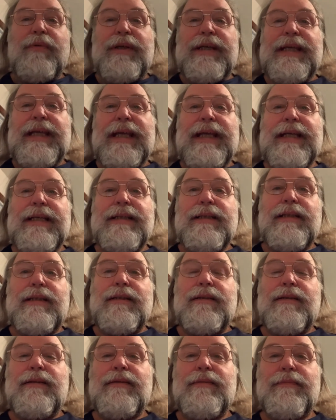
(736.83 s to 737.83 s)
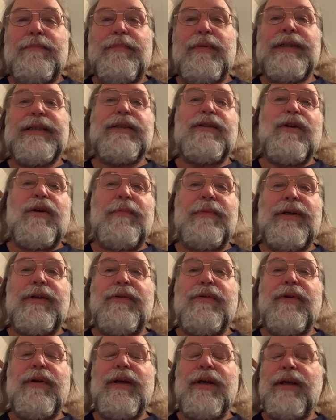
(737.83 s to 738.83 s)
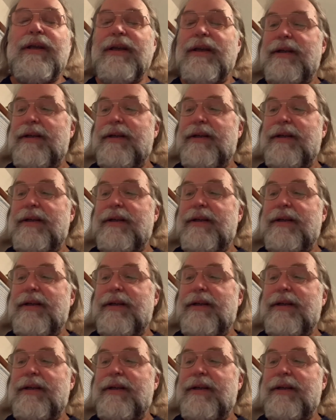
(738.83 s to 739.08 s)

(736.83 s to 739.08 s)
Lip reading: Gaines. Please call me Greg.